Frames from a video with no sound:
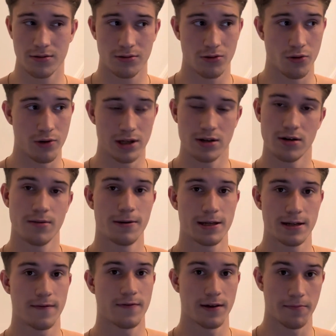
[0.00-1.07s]
always going to be
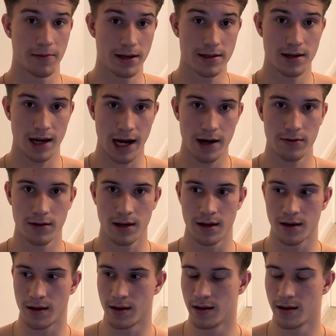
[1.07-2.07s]
something better out there.